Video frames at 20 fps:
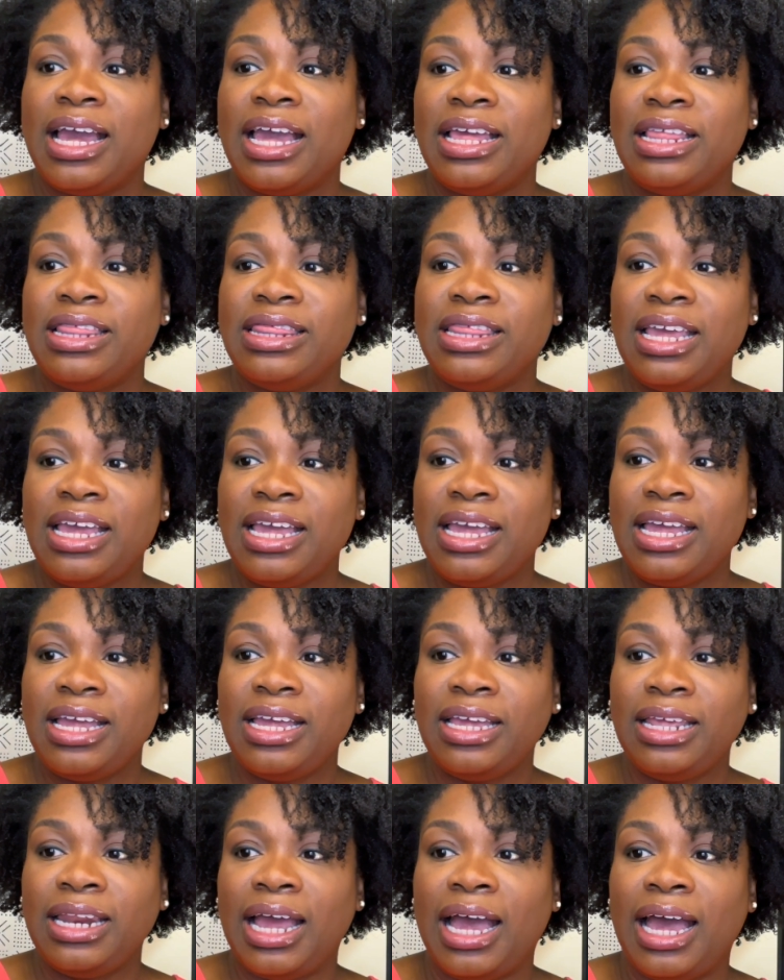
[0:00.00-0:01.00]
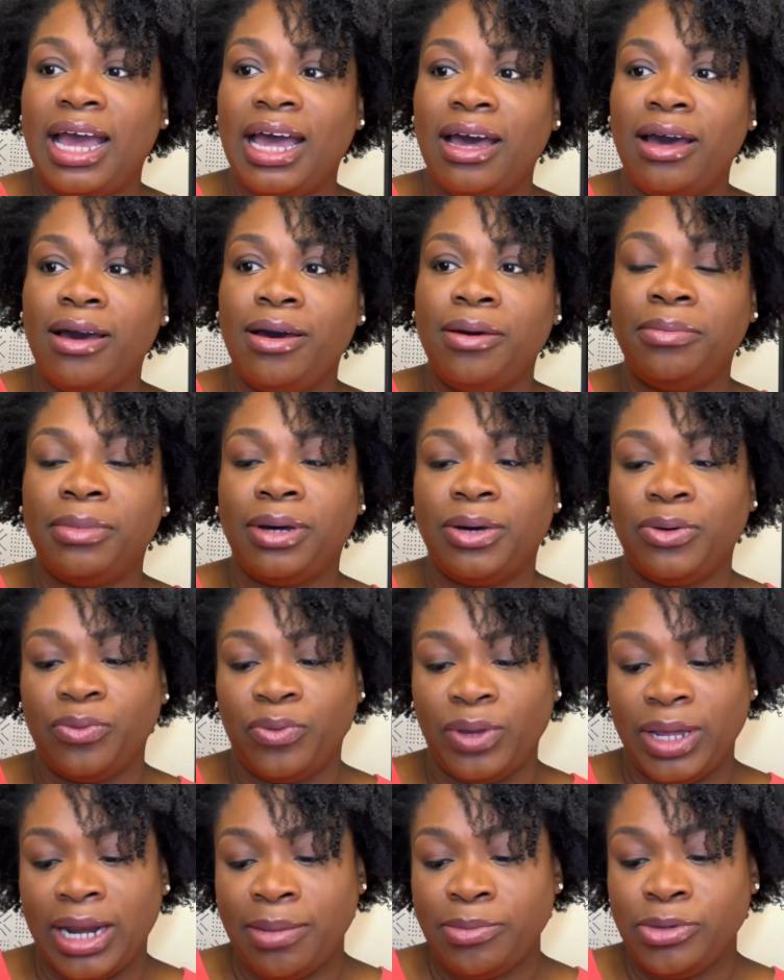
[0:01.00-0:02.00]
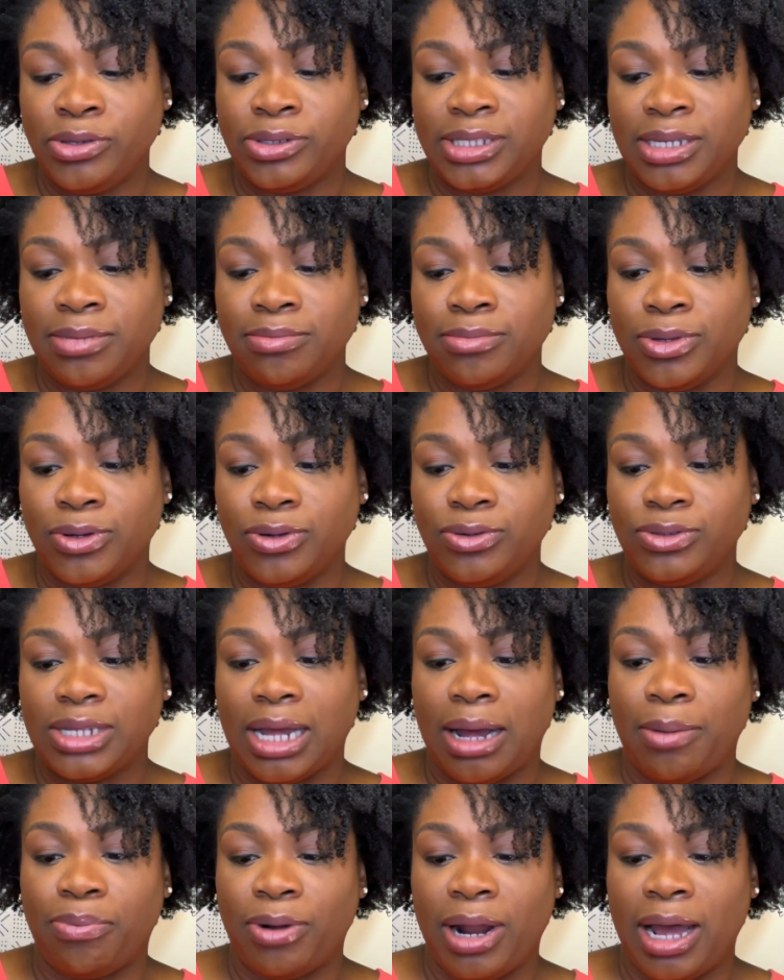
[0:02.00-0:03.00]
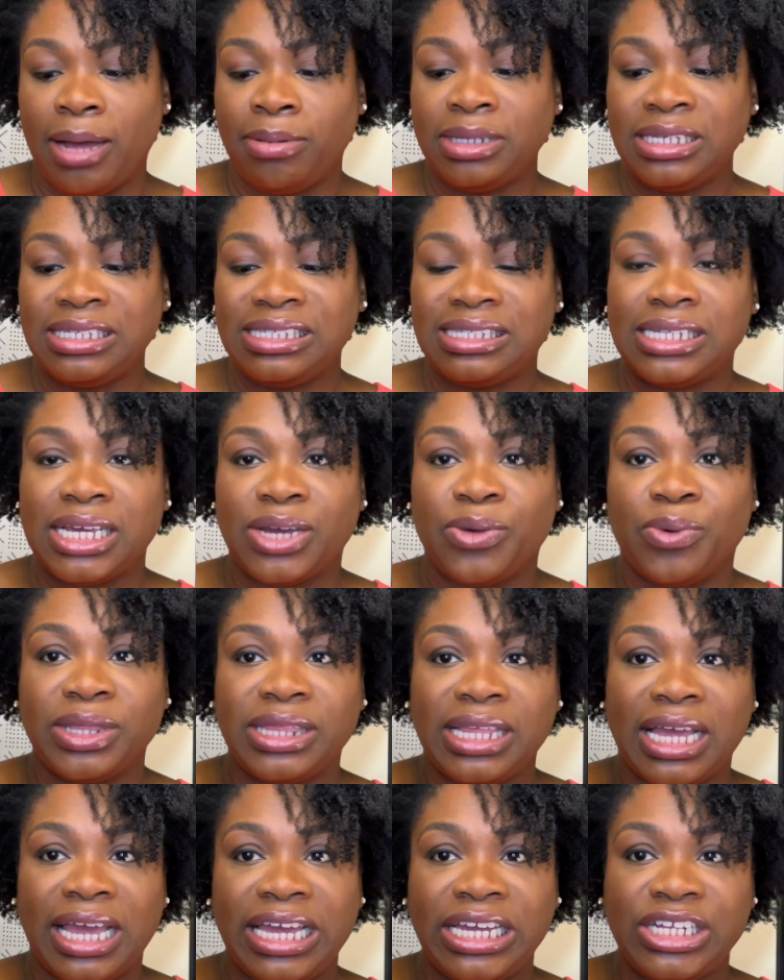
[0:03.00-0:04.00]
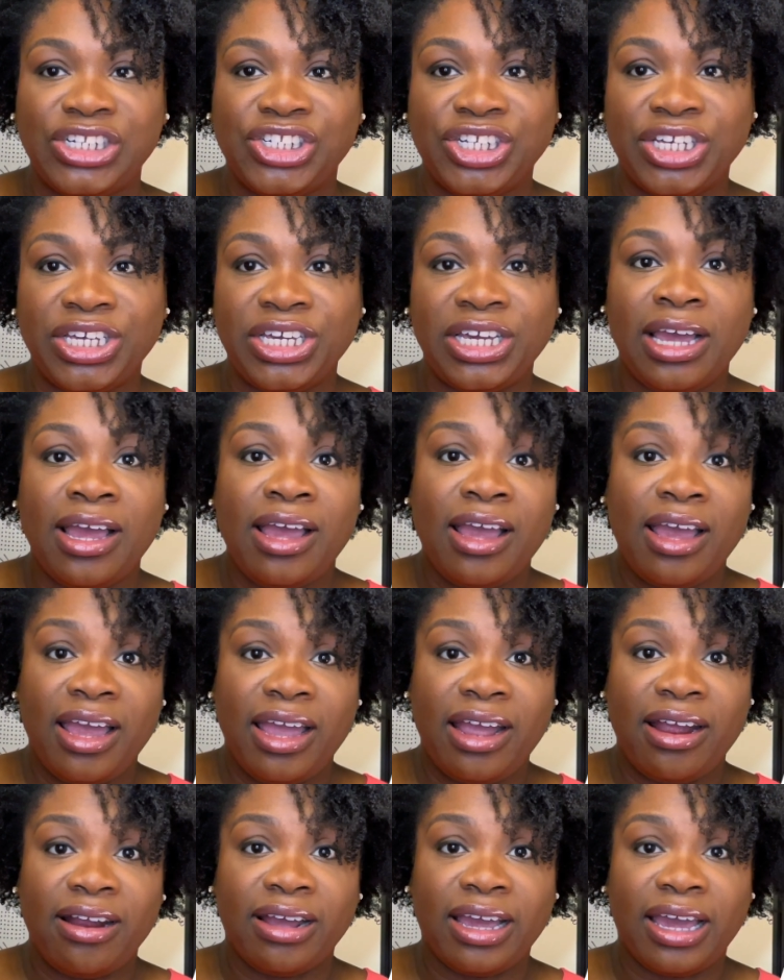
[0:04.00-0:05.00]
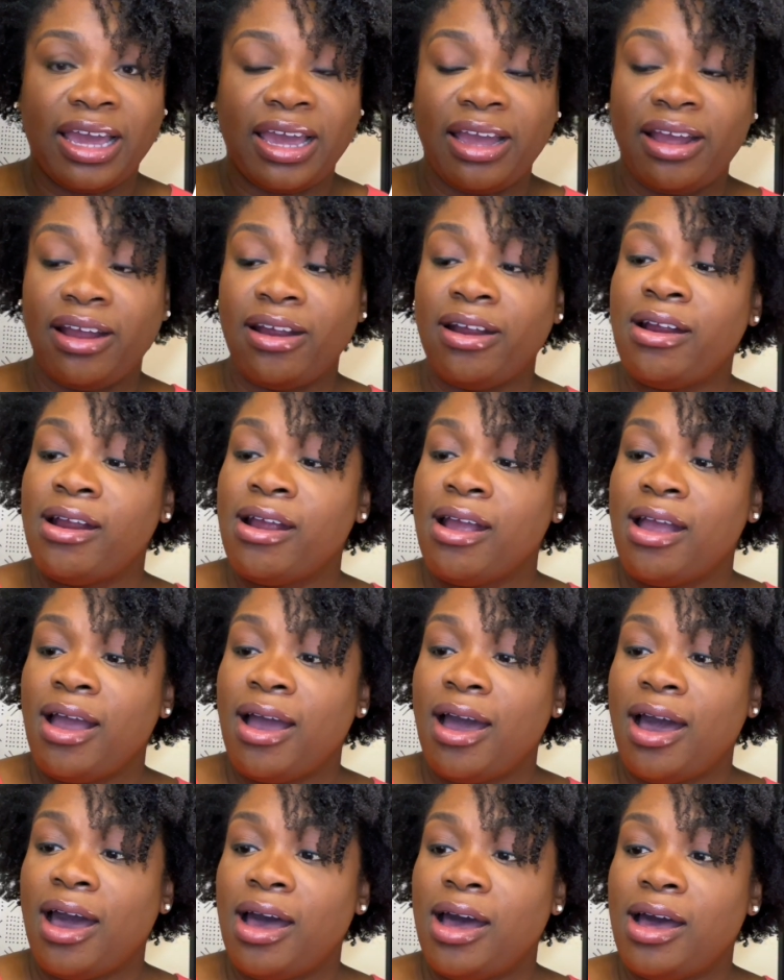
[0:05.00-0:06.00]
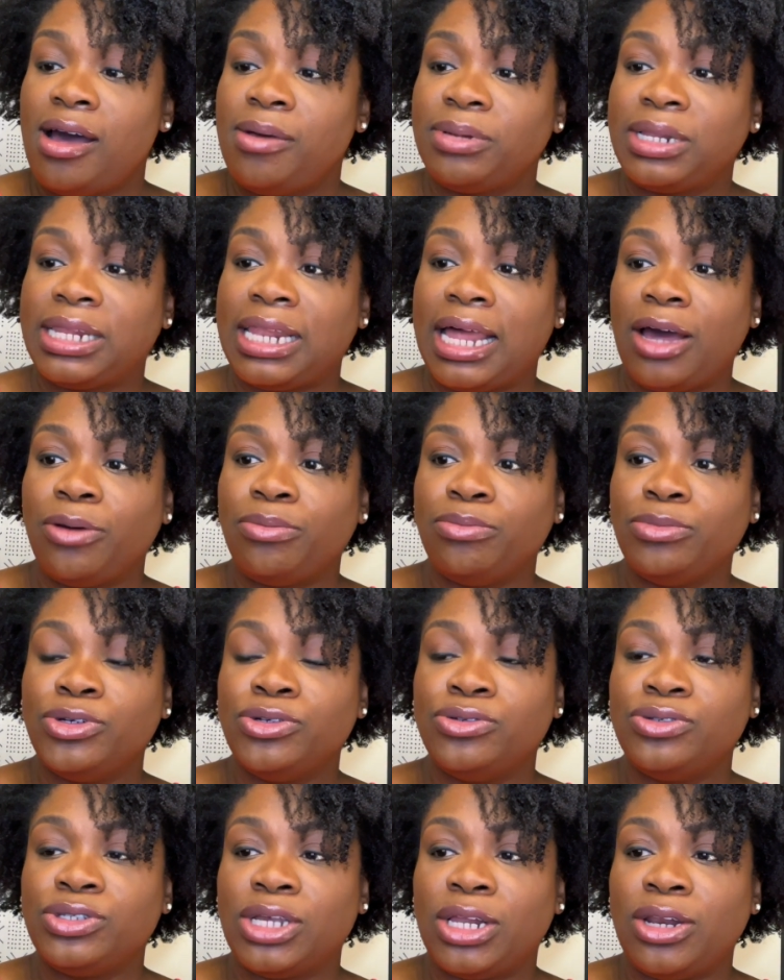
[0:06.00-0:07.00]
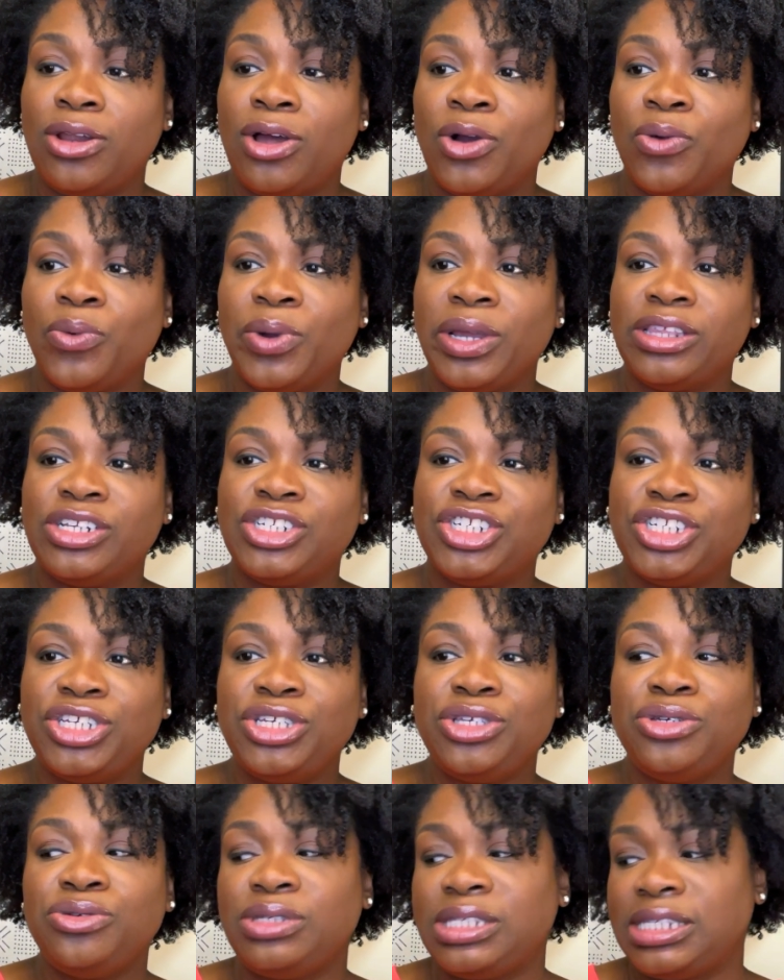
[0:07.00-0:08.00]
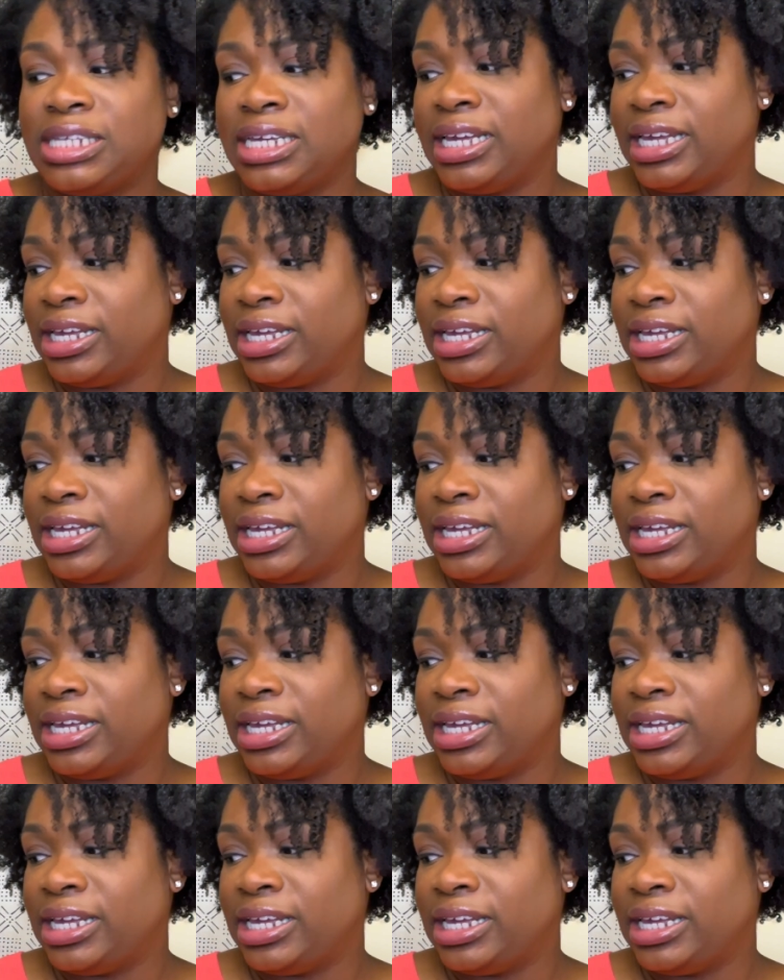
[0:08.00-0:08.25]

And then when I'm using mousse, I'll probably stick with the AG Hair Care Cloud Mousse, along with, she used the